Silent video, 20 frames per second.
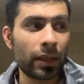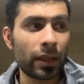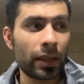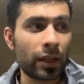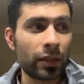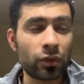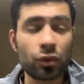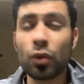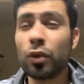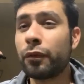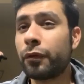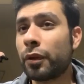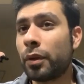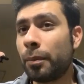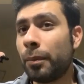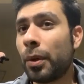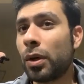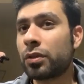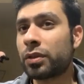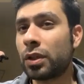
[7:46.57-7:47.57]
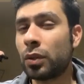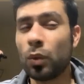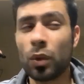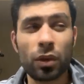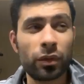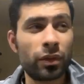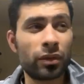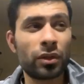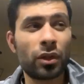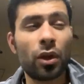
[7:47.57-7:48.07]
it's good for the boxing
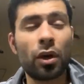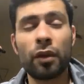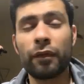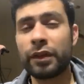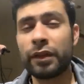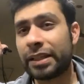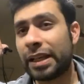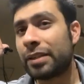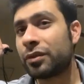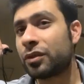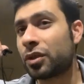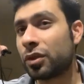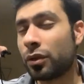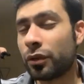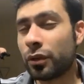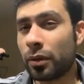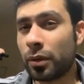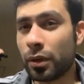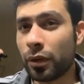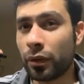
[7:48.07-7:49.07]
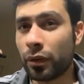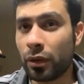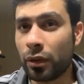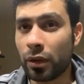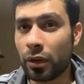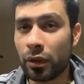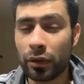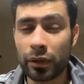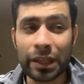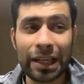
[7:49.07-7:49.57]
world. There's a lot of attention on
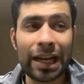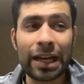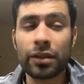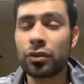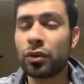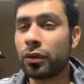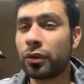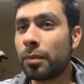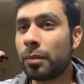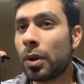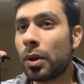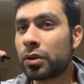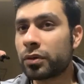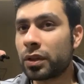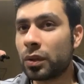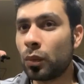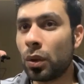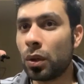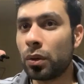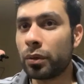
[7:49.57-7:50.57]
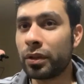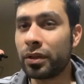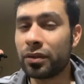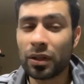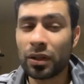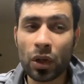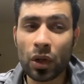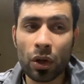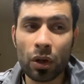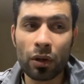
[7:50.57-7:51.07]
the eyes on the boxing world. There's
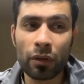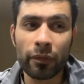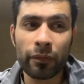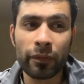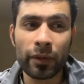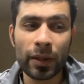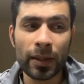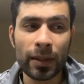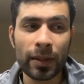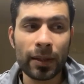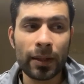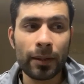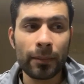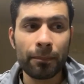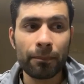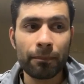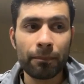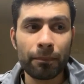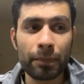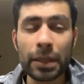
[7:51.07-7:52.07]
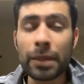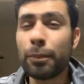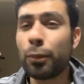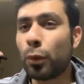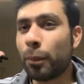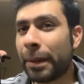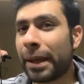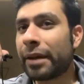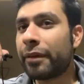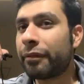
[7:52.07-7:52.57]
a lot of
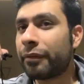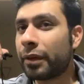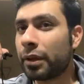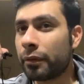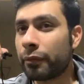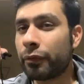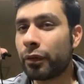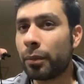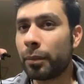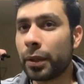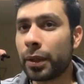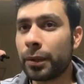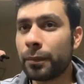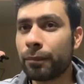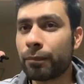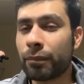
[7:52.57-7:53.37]
people benefiting from it.